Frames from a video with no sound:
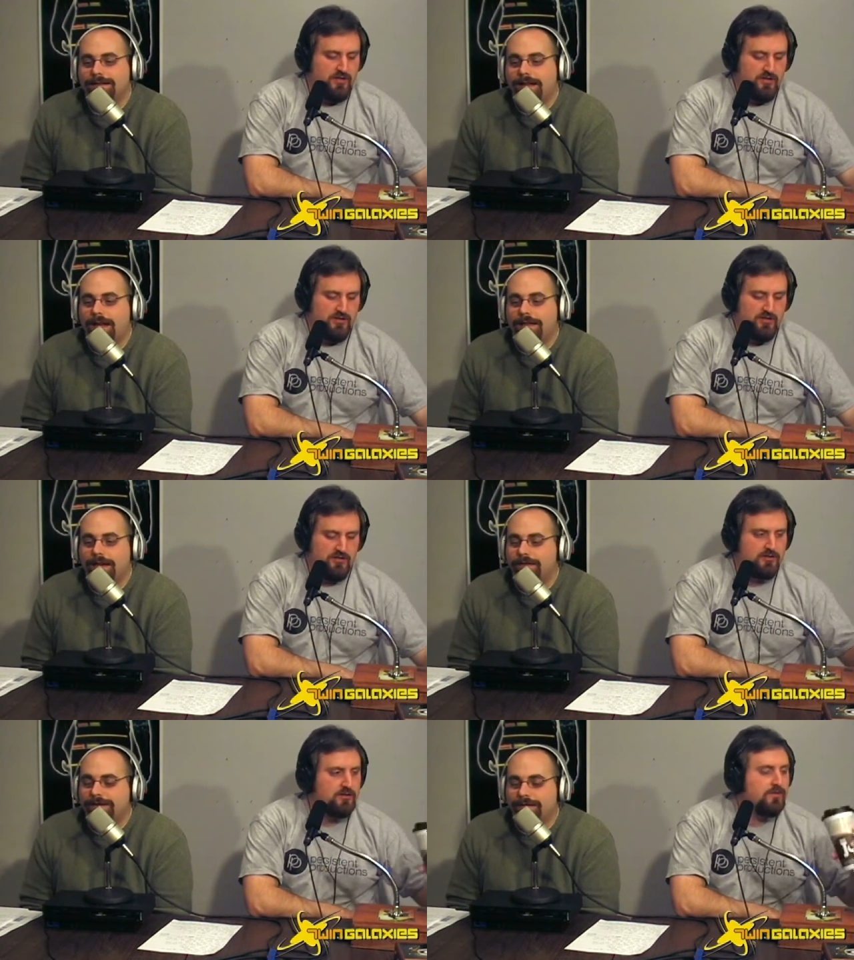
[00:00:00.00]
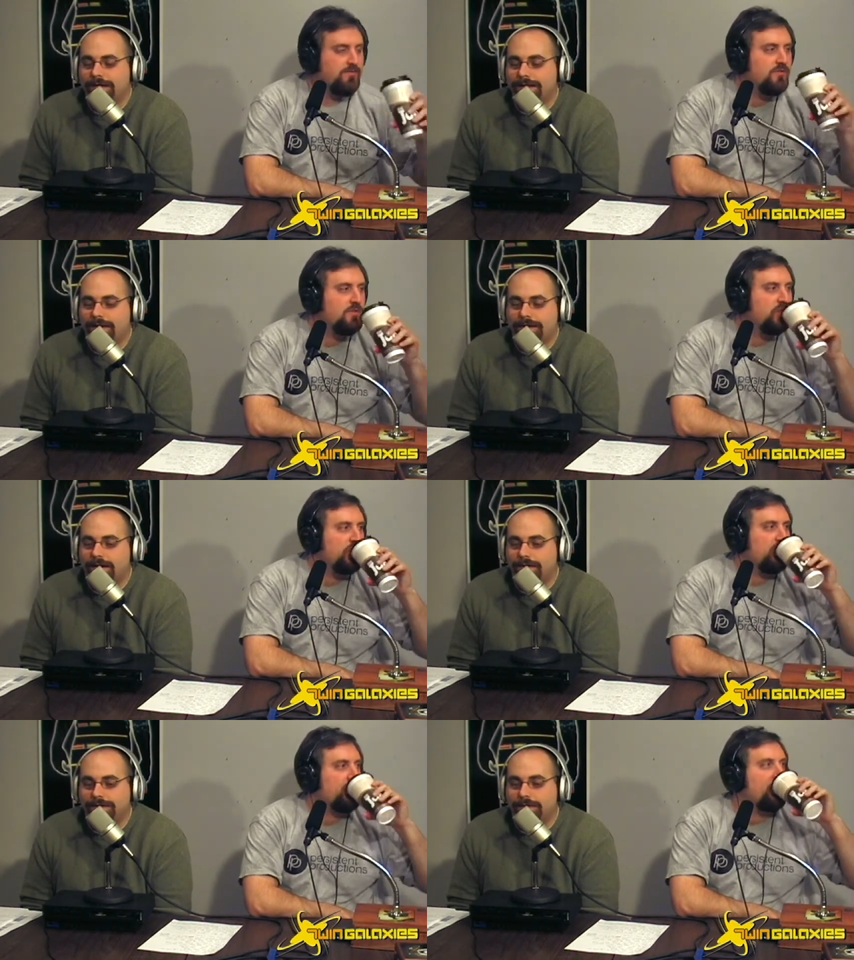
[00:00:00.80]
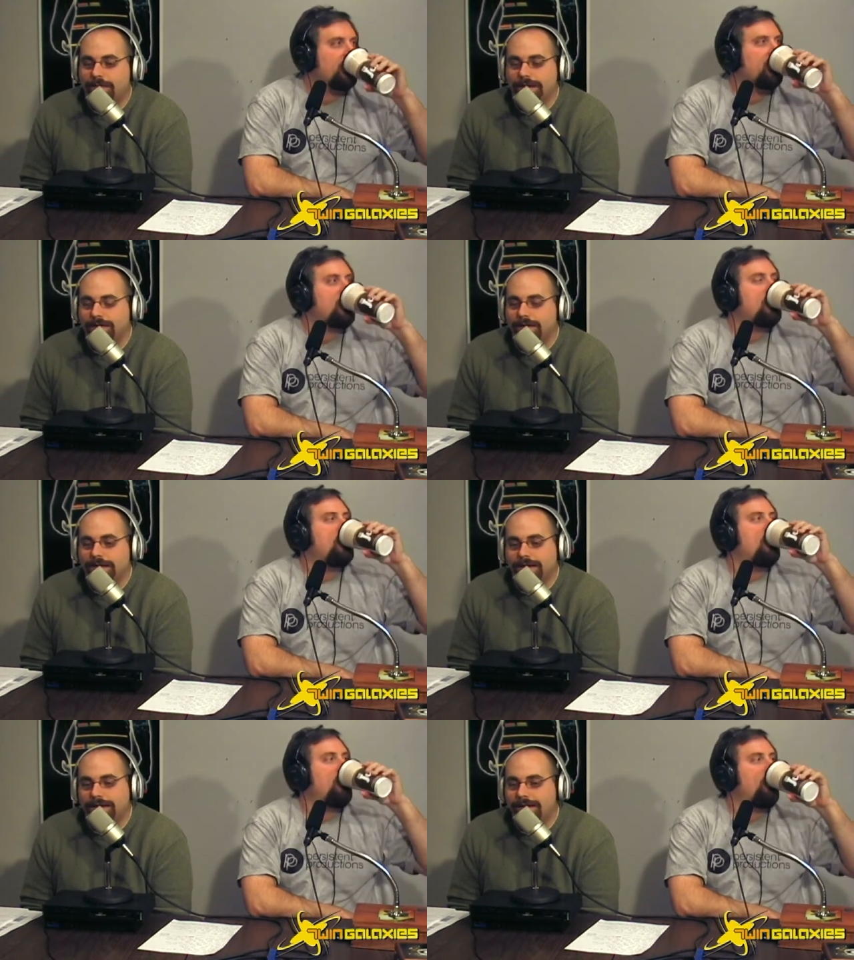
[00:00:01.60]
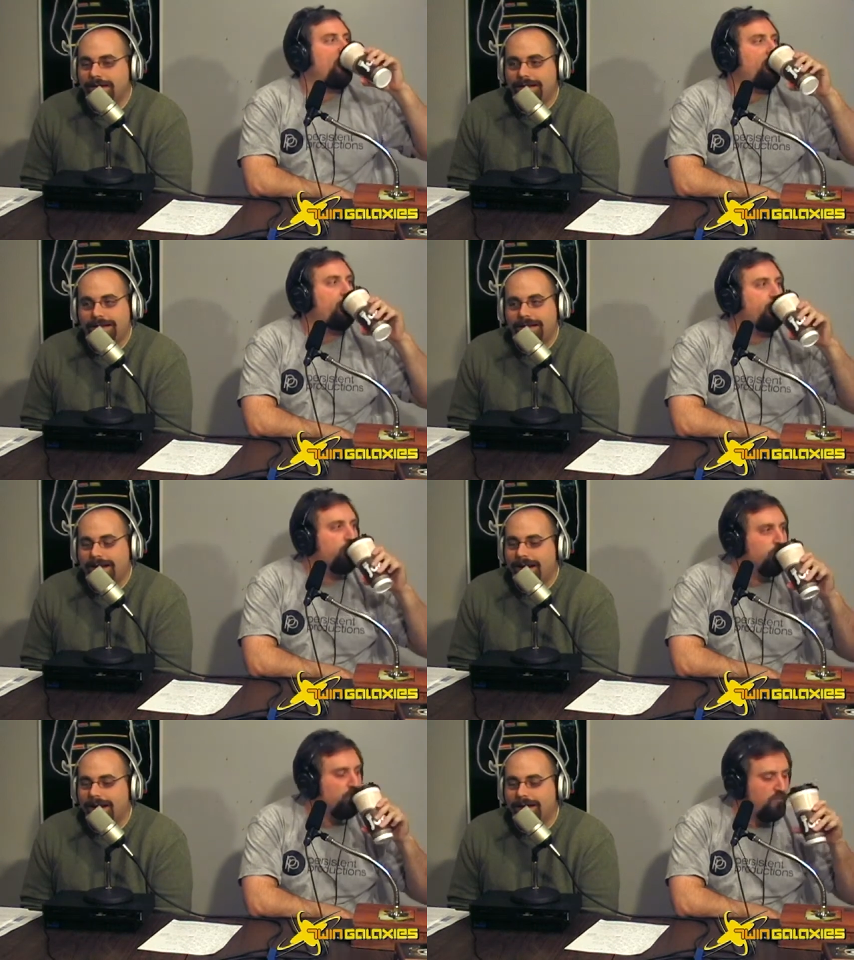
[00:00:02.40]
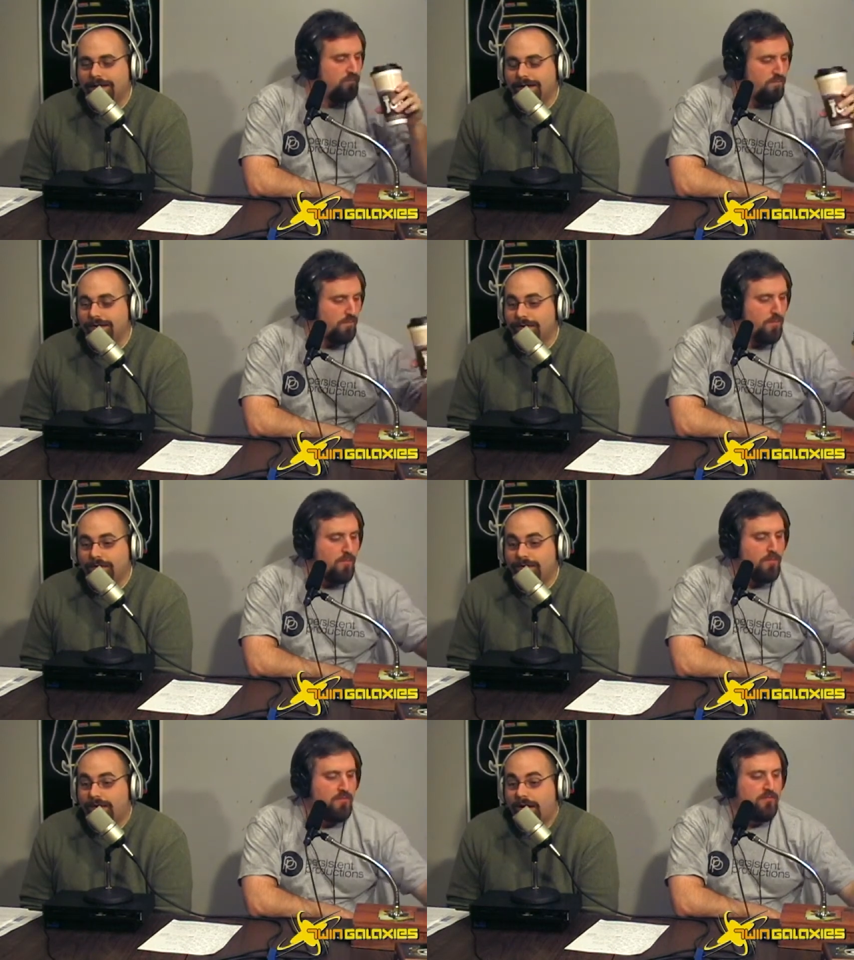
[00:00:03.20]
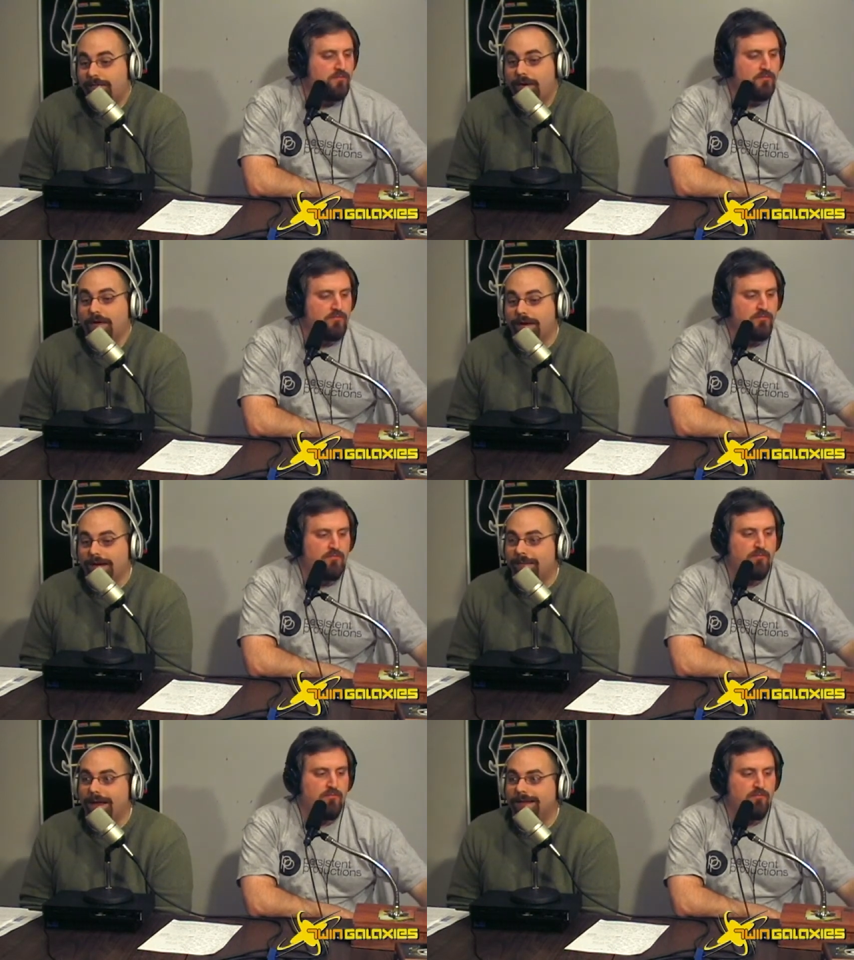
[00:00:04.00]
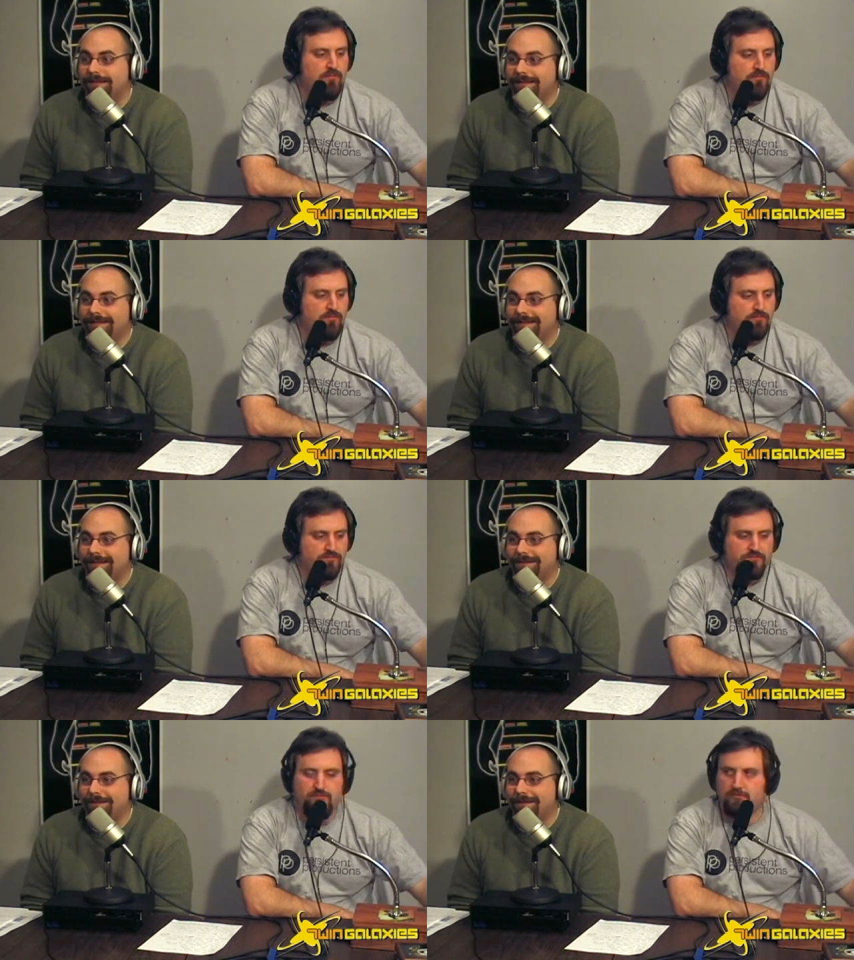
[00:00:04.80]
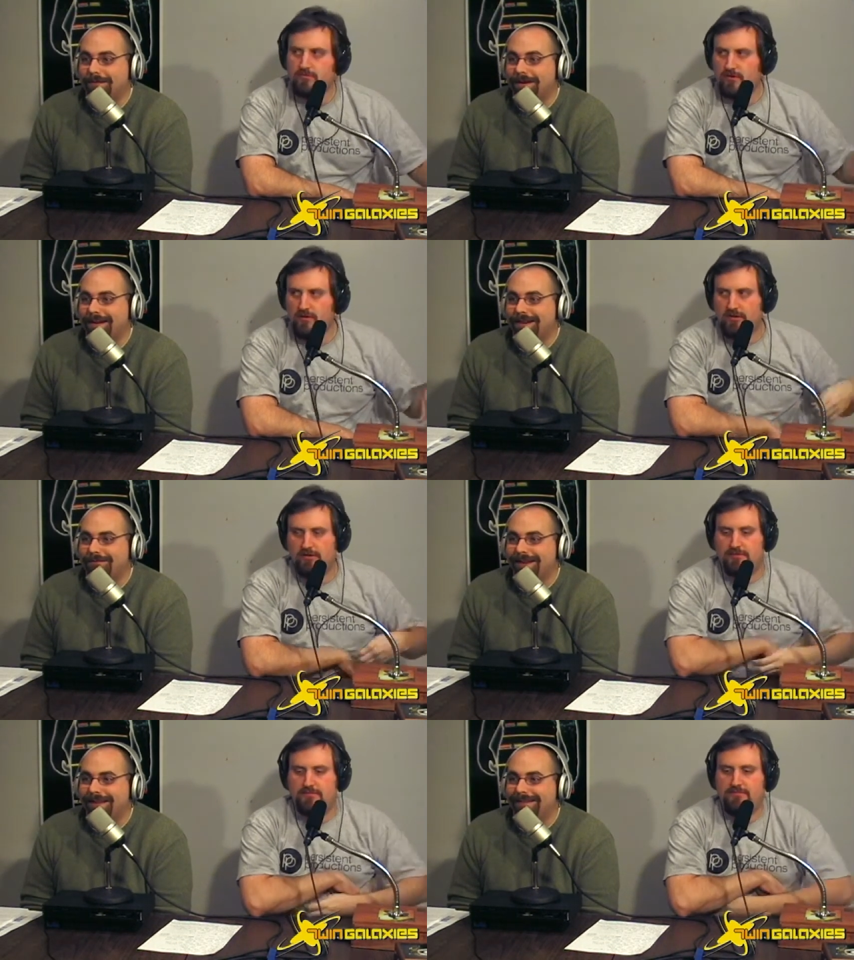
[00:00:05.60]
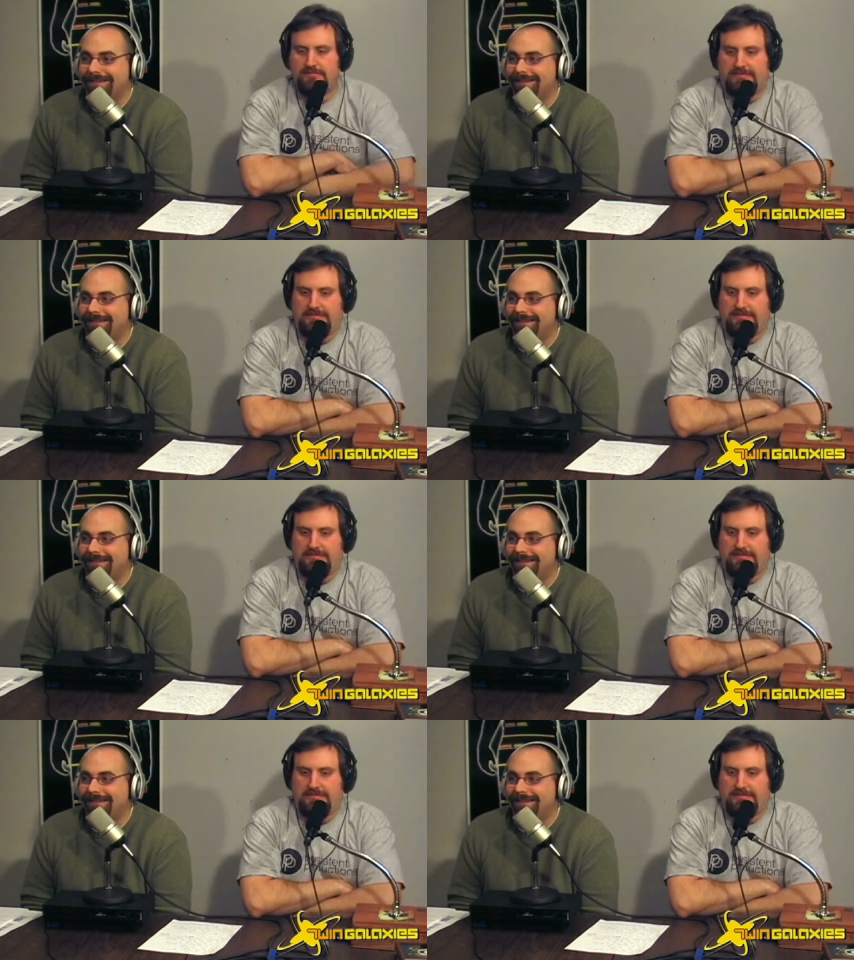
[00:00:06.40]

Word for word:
Speaker 1: Uh, the other stuff that's out there is just way too good and the controls are broken at best. So three out of ten.